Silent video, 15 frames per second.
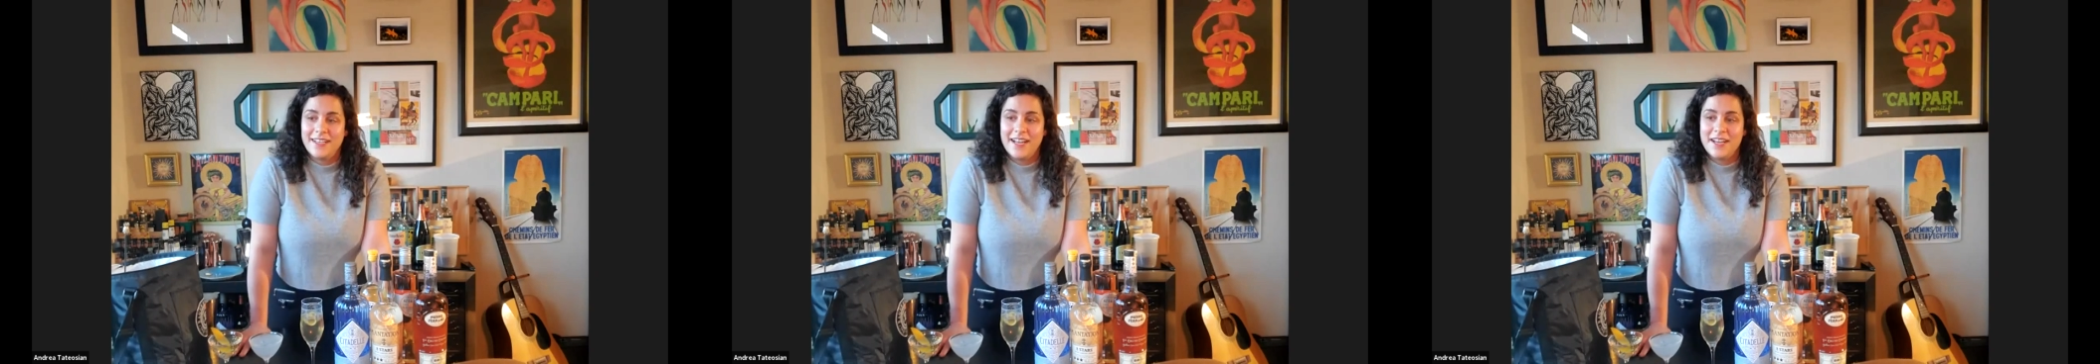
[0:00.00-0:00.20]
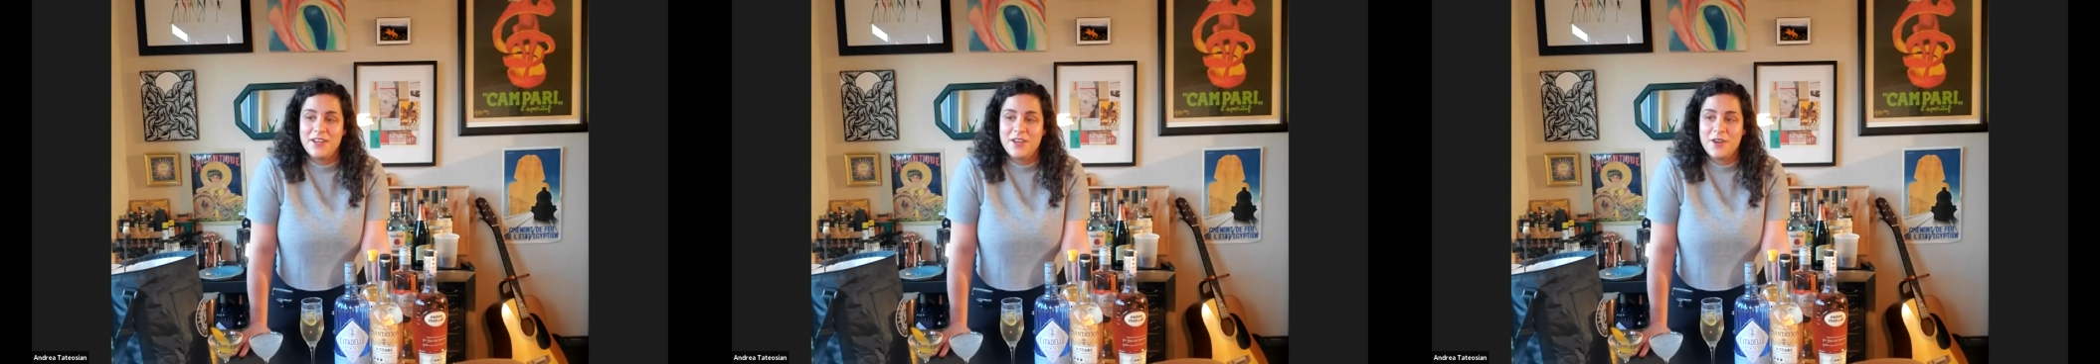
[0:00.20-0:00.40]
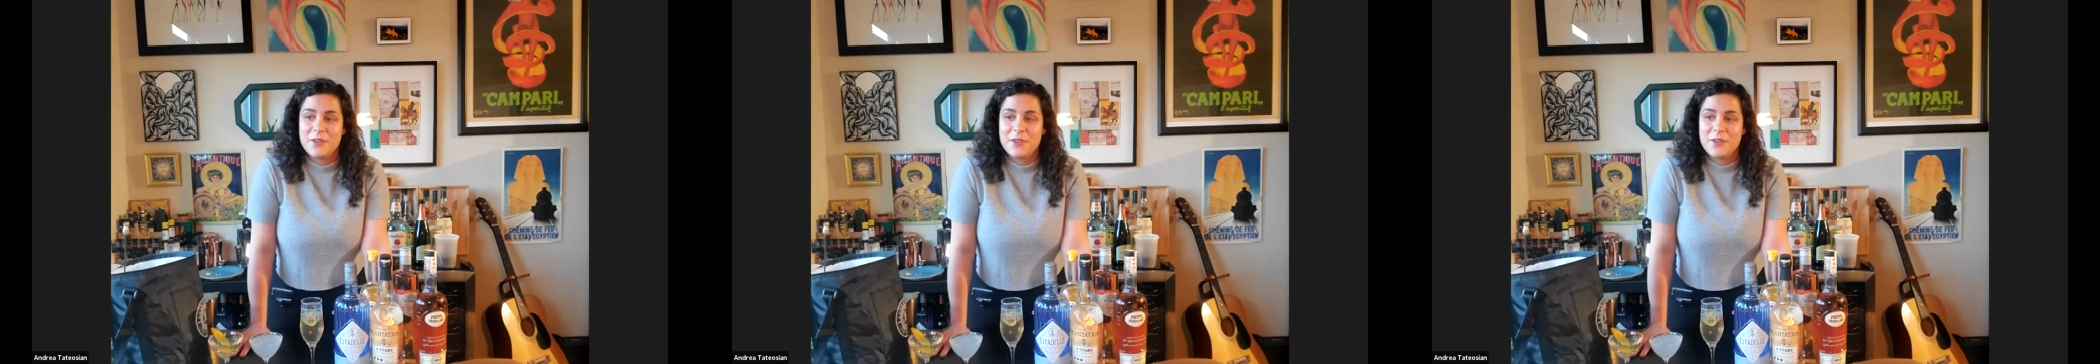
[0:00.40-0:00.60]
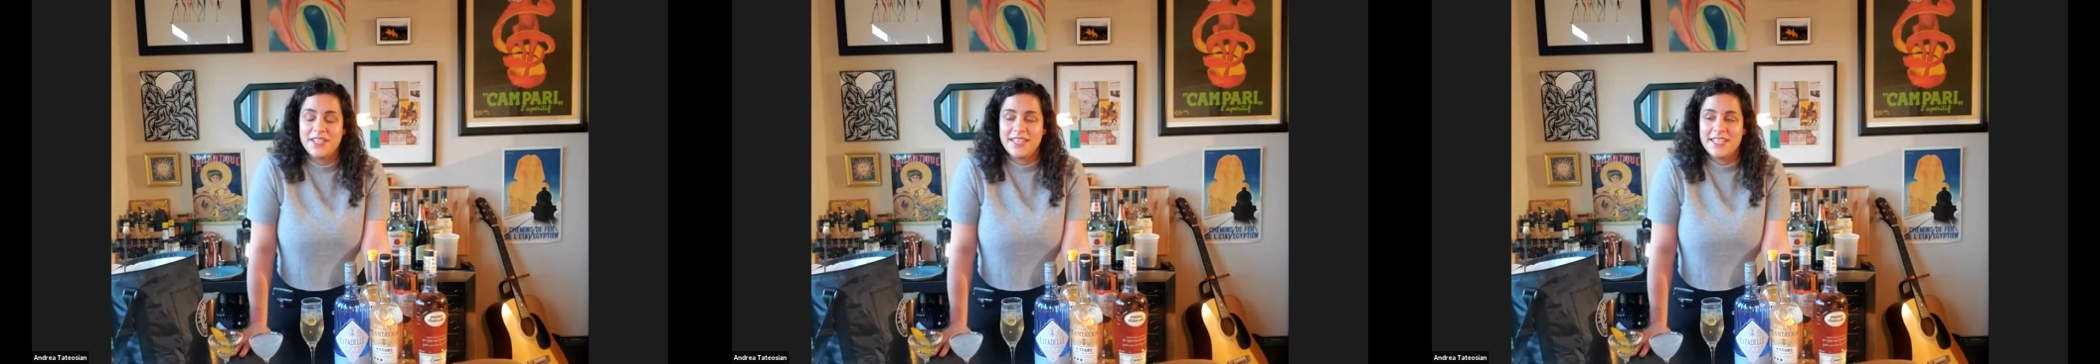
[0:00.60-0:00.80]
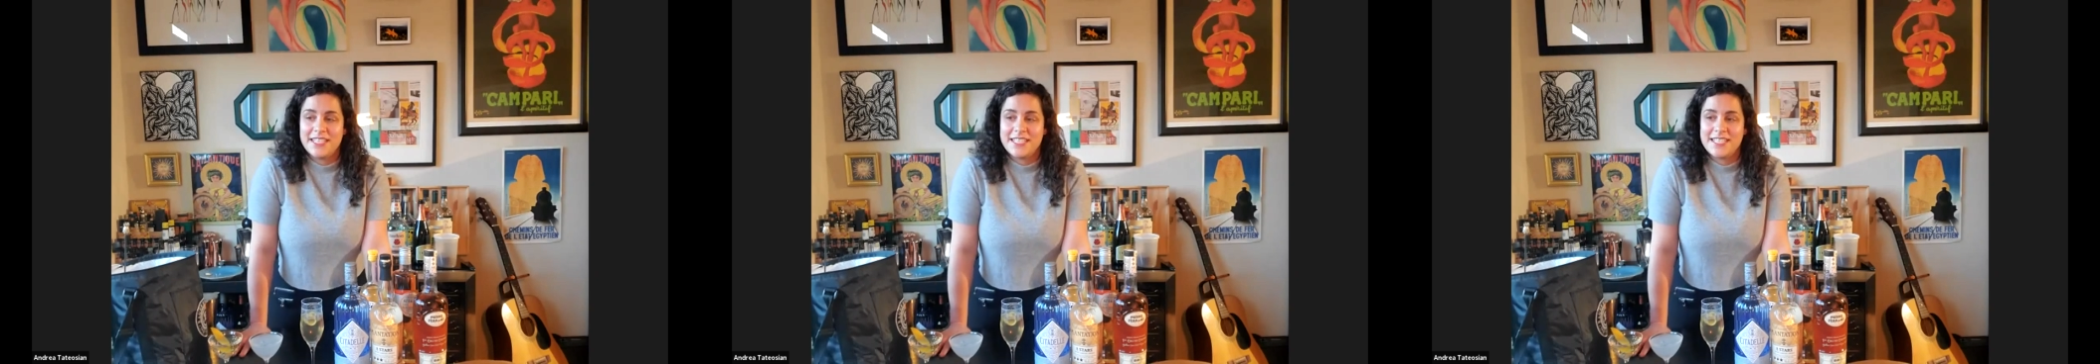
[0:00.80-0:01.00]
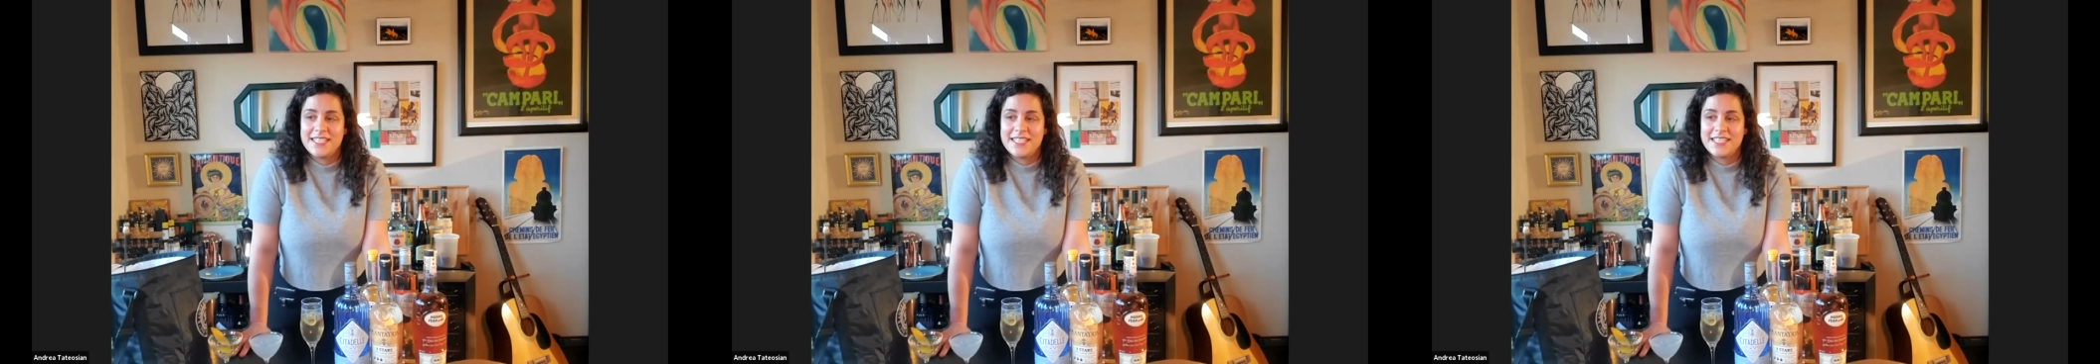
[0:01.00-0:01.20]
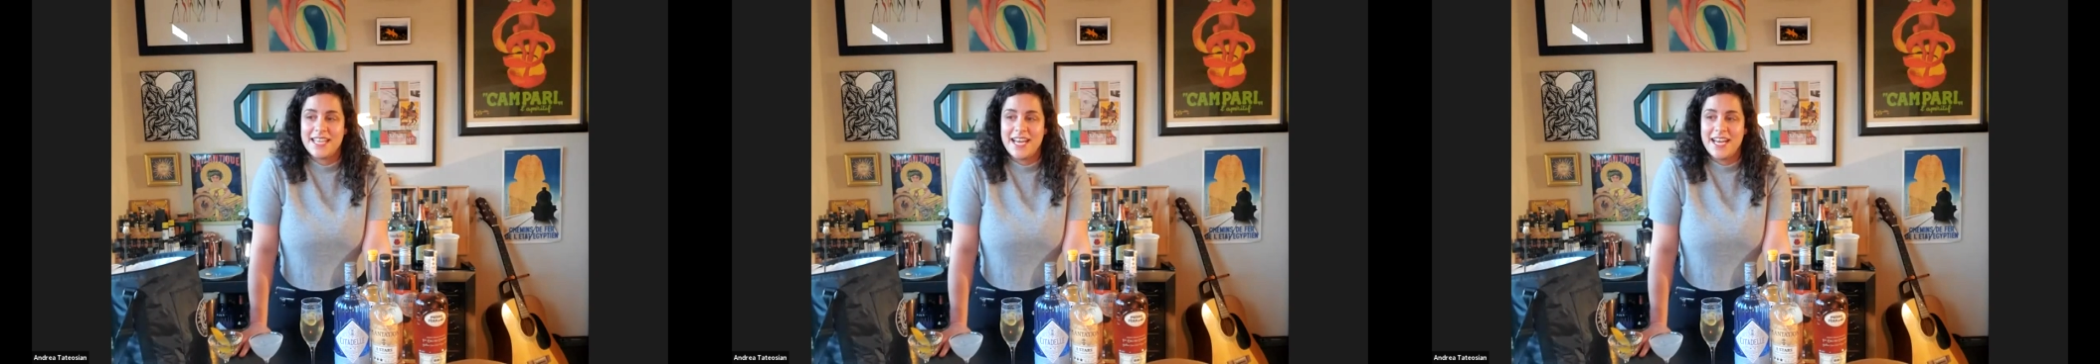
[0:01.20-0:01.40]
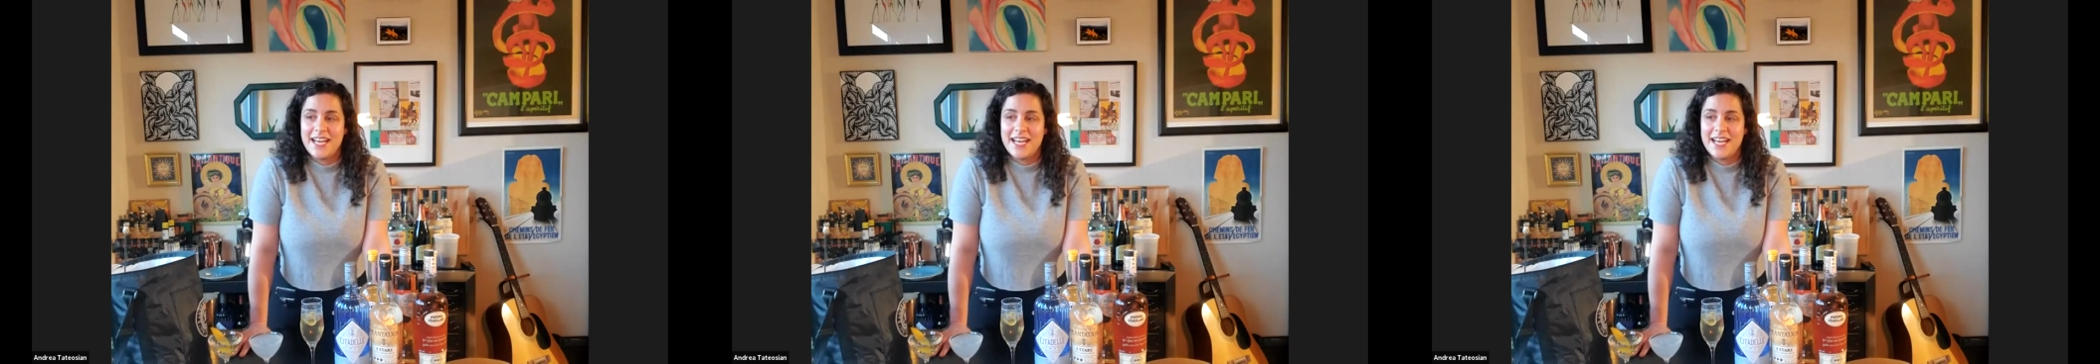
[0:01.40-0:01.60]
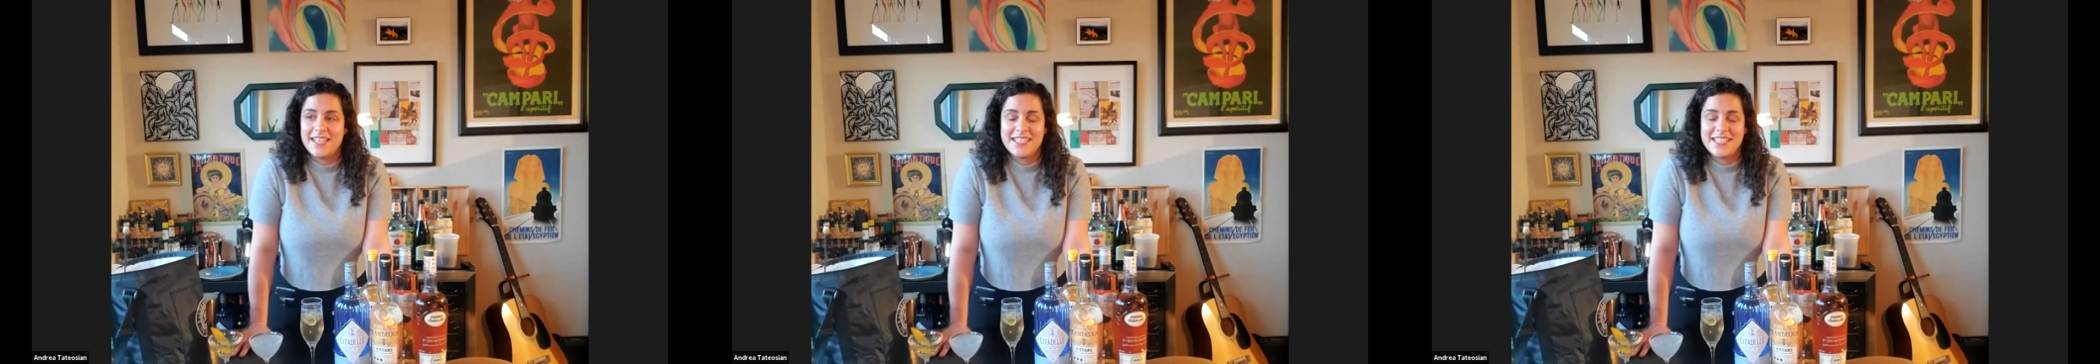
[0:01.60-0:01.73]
I know that this uh,